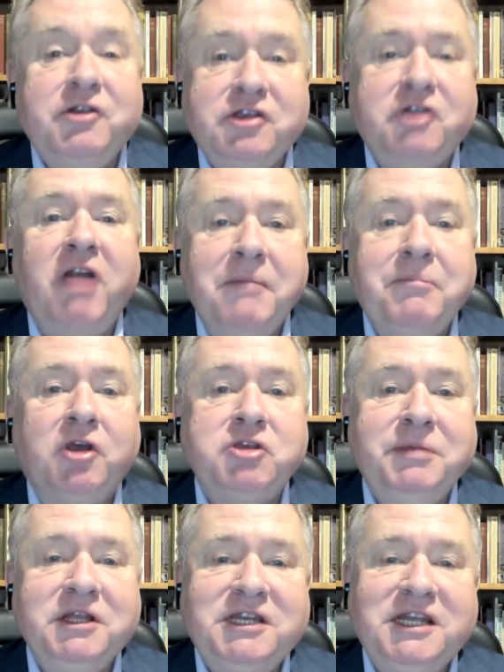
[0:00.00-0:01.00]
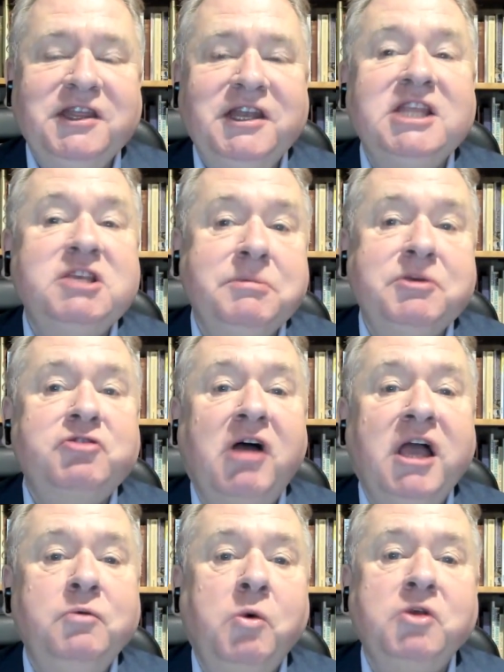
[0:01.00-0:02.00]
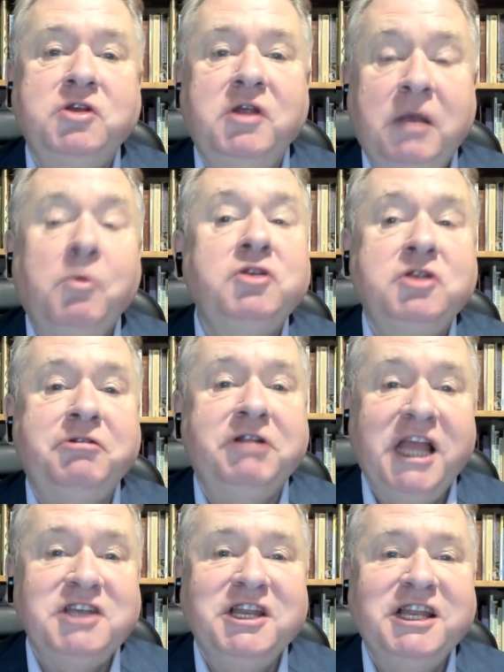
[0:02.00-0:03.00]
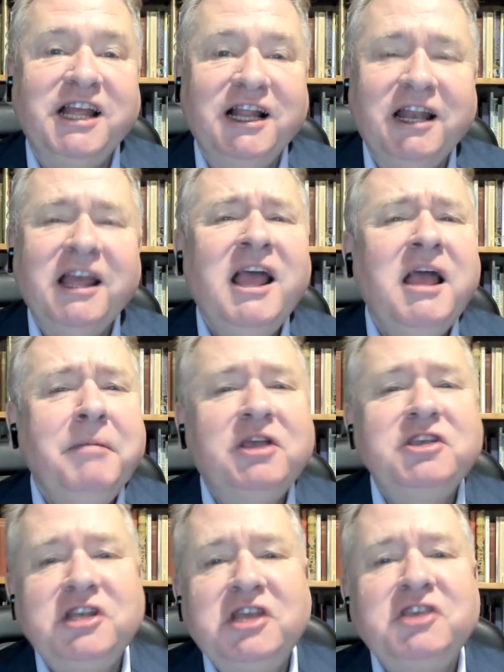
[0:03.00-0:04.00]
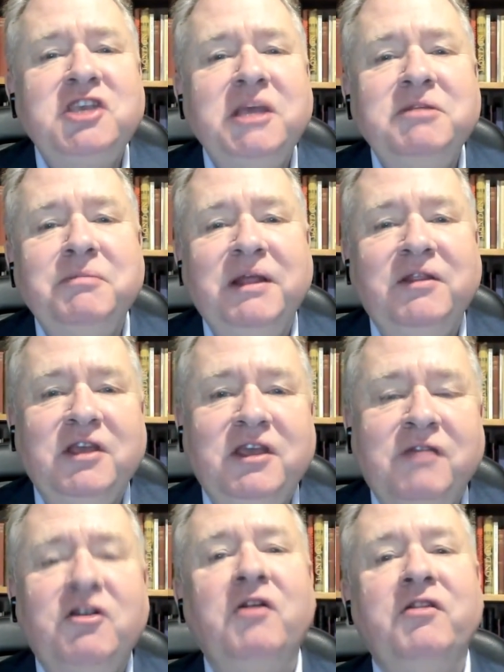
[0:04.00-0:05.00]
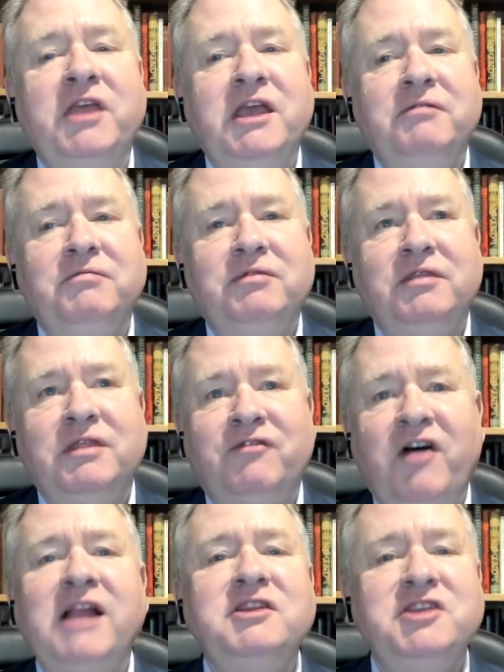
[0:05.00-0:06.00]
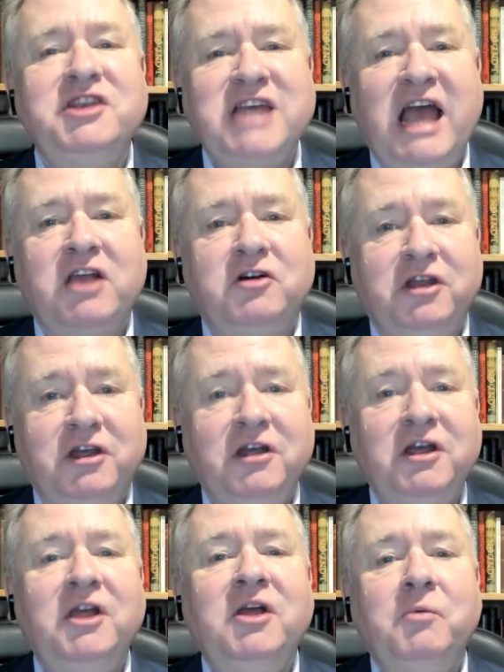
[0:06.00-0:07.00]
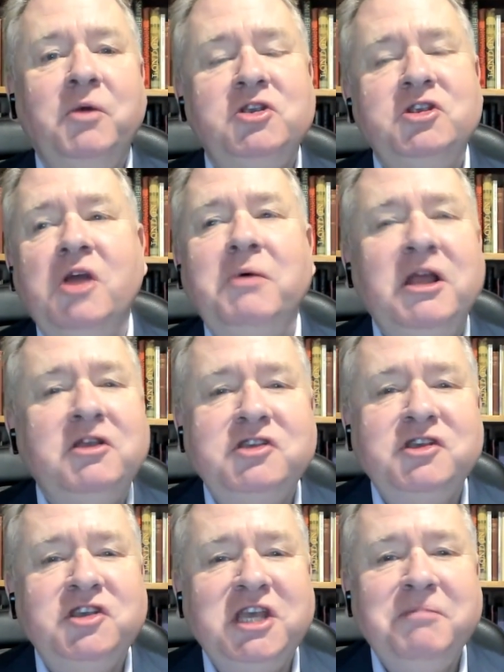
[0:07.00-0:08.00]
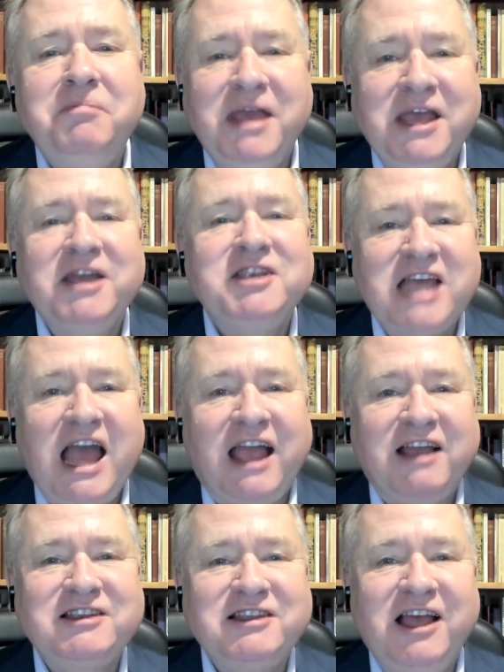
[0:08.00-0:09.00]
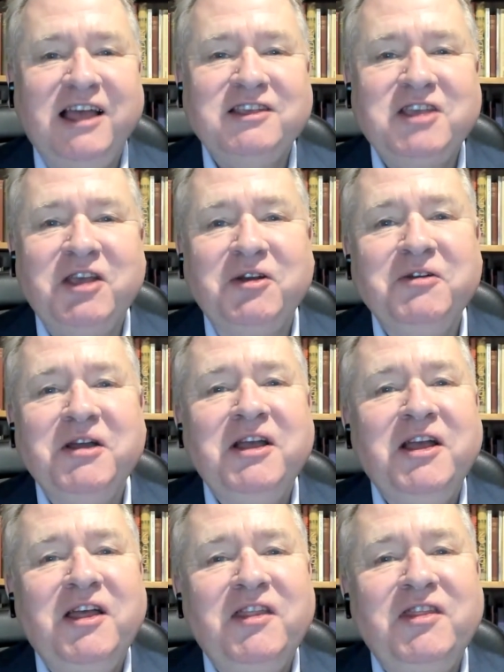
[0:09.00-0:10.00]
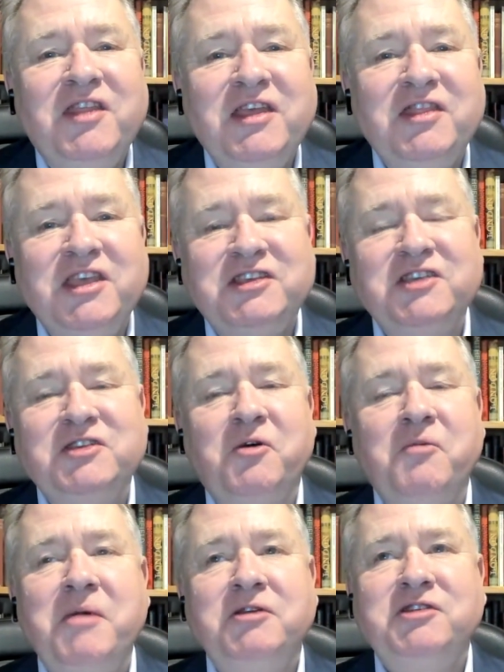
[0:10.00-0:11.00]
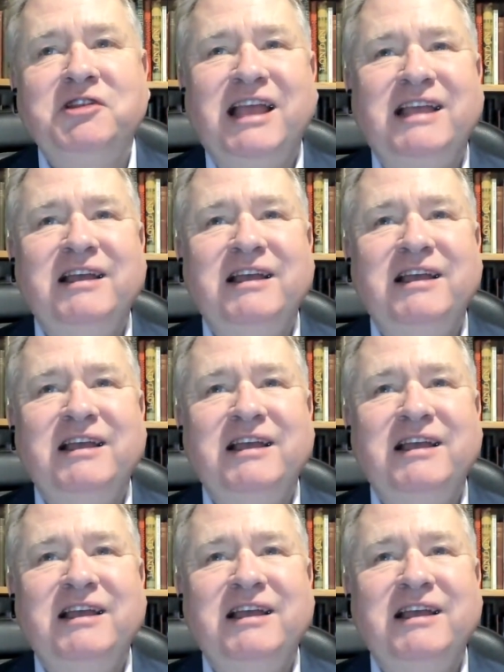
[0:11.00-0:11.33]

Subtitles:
is a great possibility that Elizabeth Stride wasn't a related killing, because it does seem to be that you've got the violent attack on her, which no one else has seen being attacked. So this is almost,